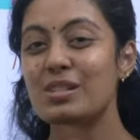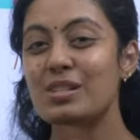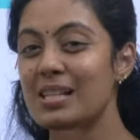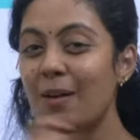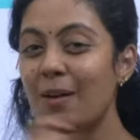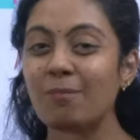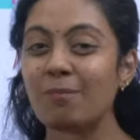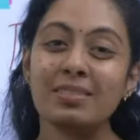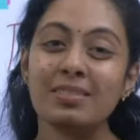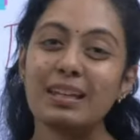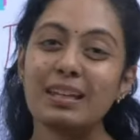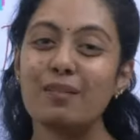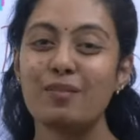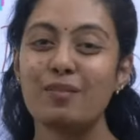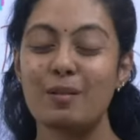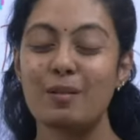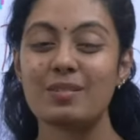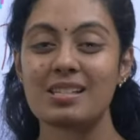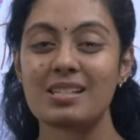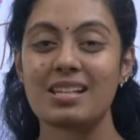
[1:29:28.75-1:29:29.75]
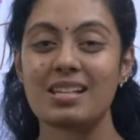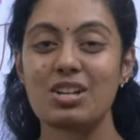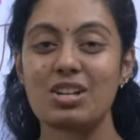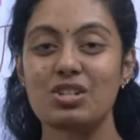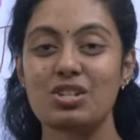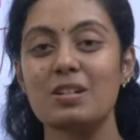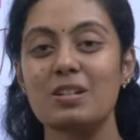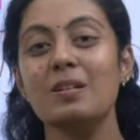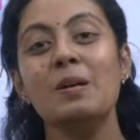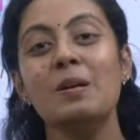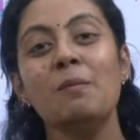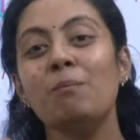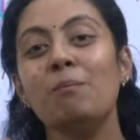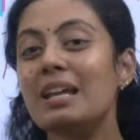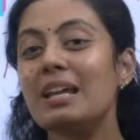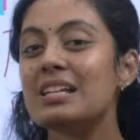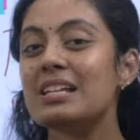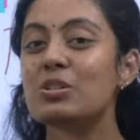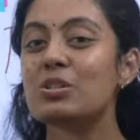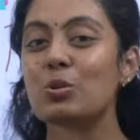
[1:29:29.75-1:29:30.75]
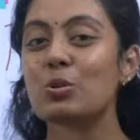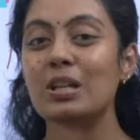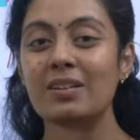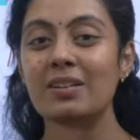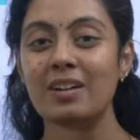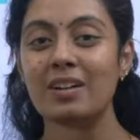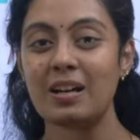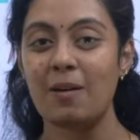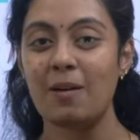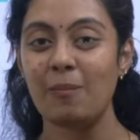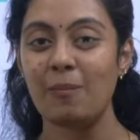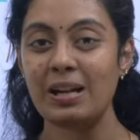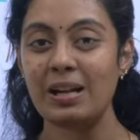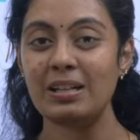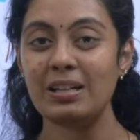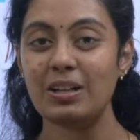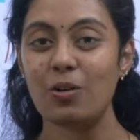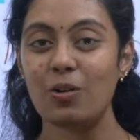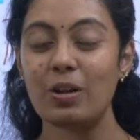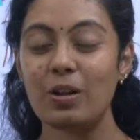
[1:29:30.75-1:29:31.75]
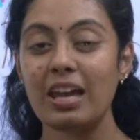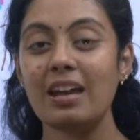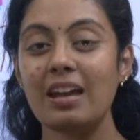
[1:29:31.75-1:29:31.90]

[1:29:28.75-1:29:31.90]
something from the session, please do leave a comment. Okay,